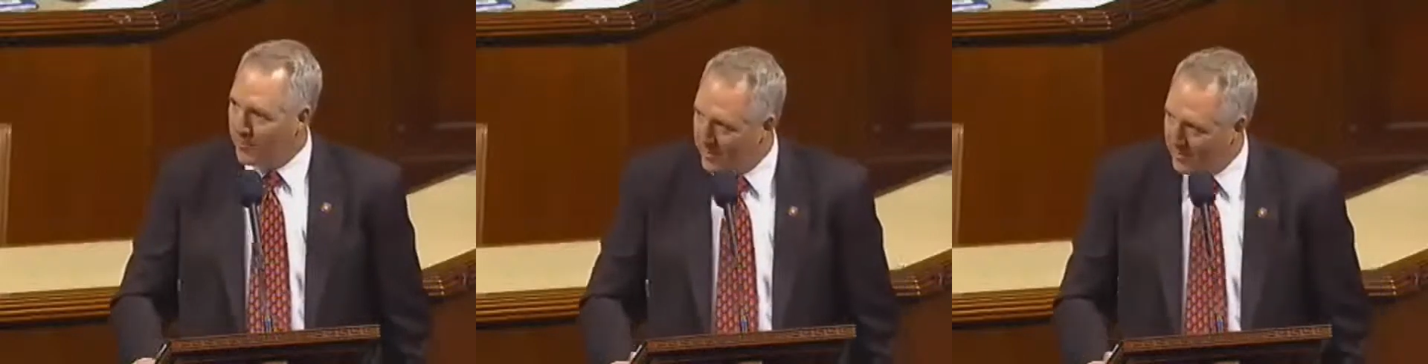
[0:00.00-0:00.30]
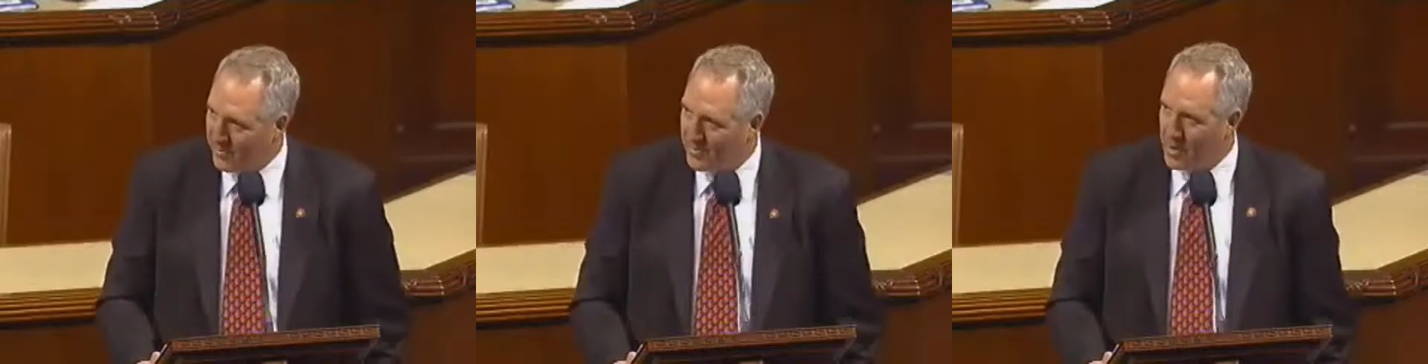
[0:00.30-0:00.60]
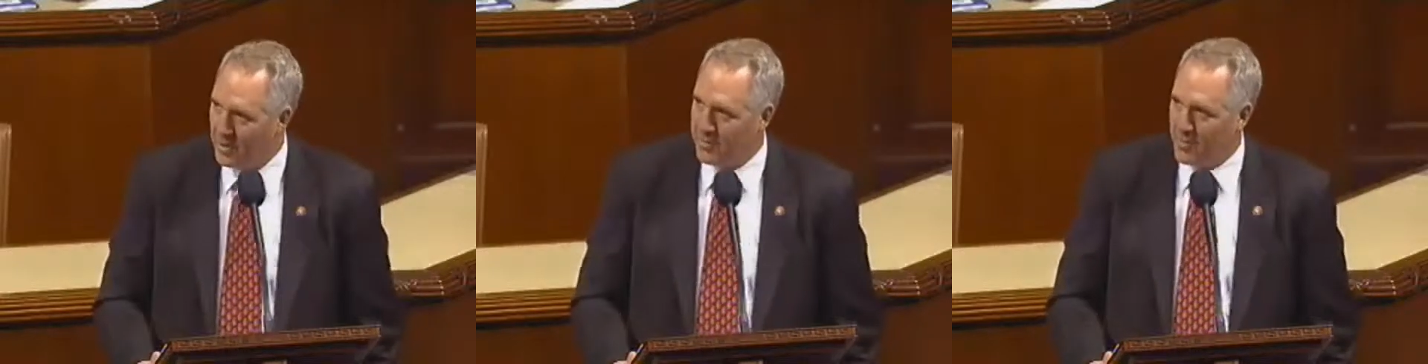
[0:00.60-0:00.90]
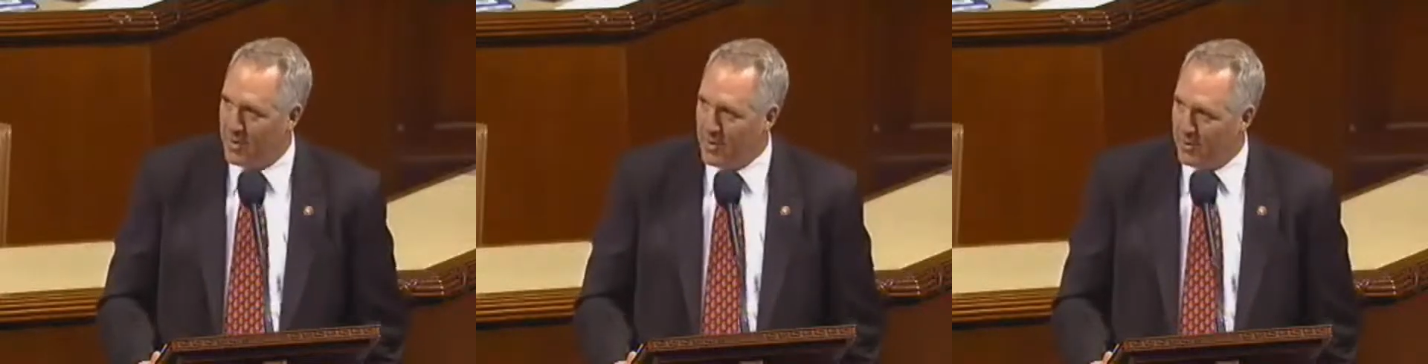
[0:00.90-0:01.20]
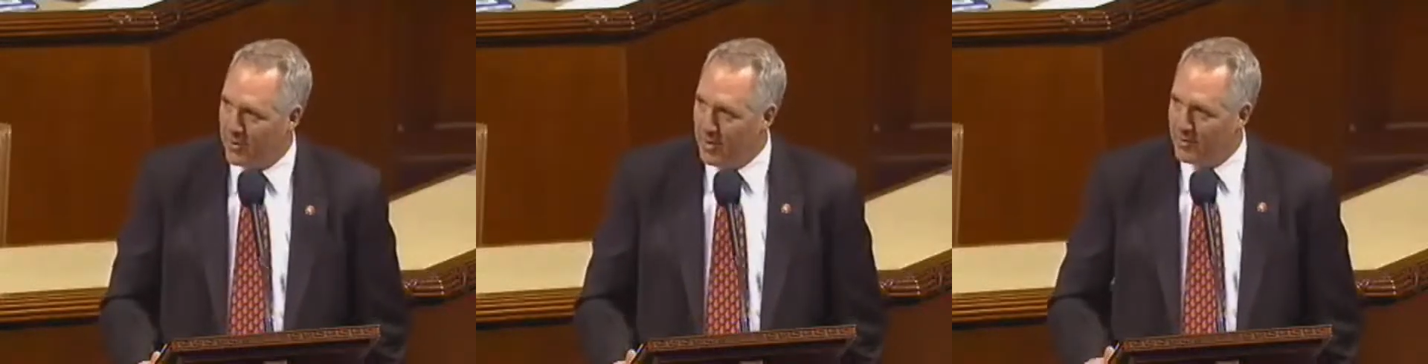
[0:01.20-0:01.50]
of Visitors, Congressman
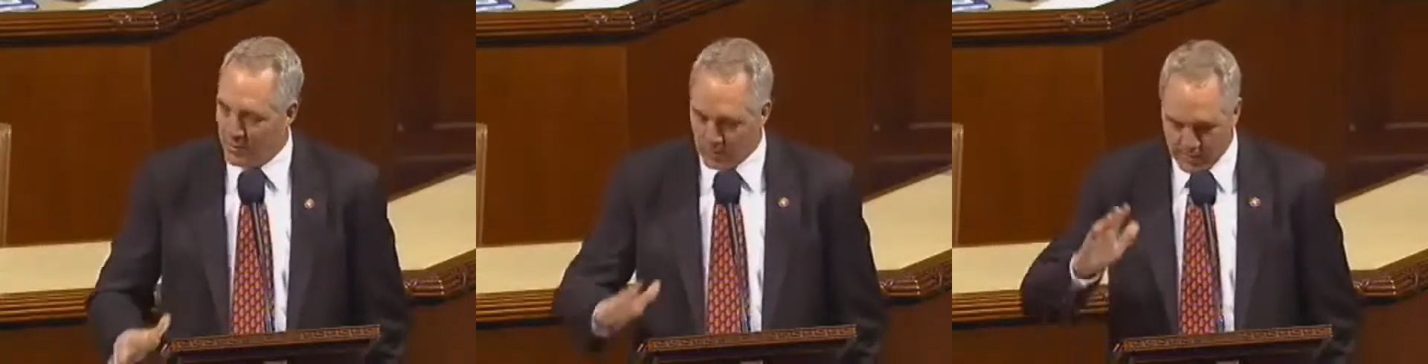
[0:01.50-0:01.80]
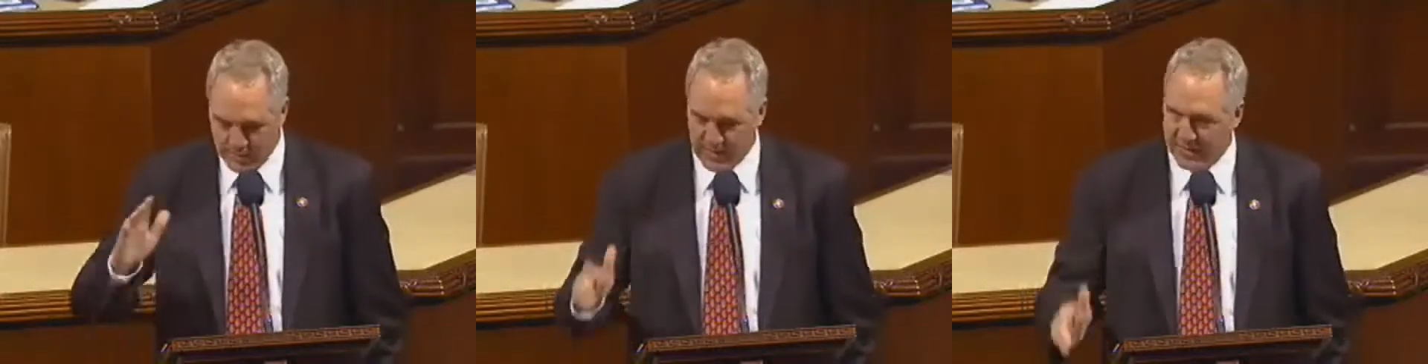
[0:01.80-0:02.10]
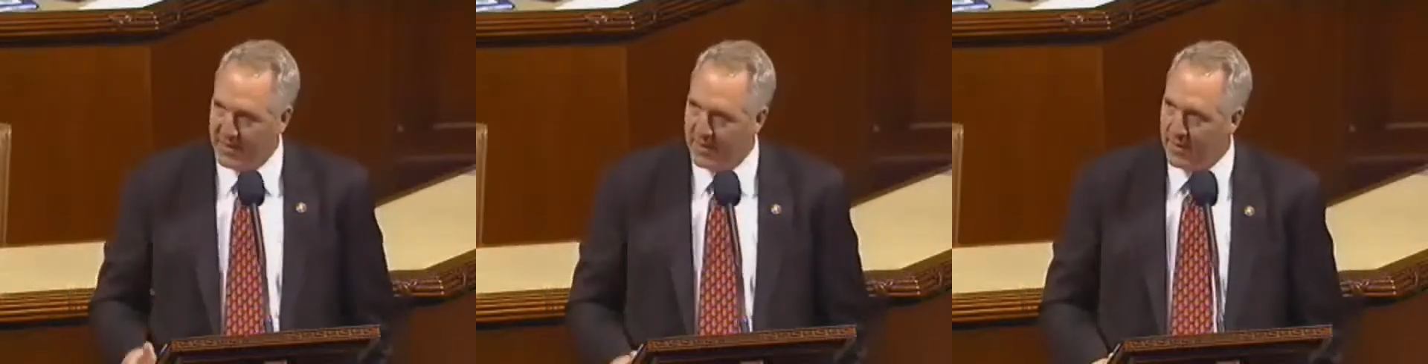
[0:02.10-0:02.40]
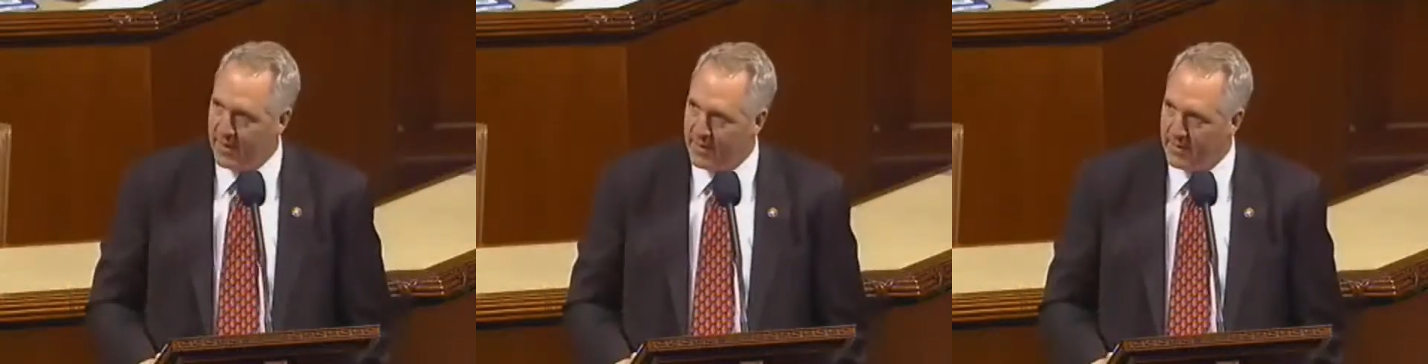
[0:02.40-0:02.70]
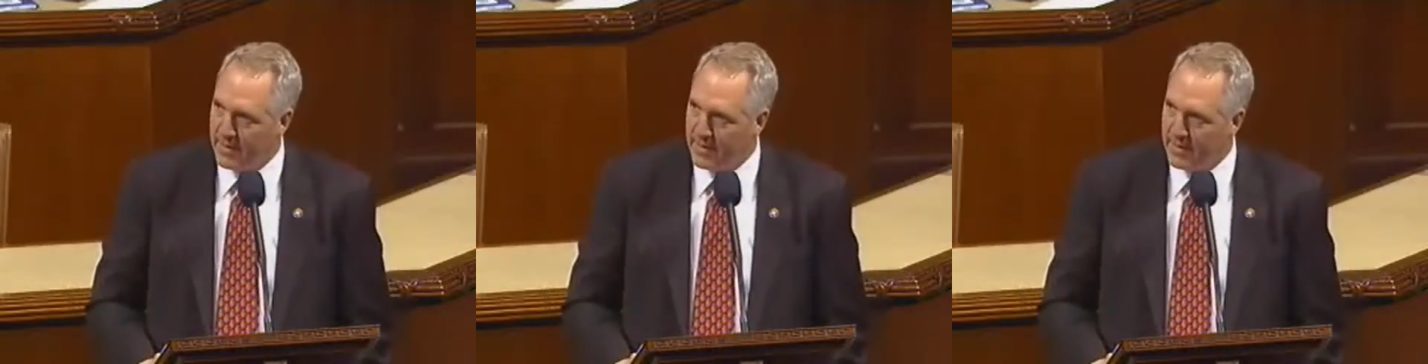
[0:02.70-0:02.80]
Hall, who also represents that area,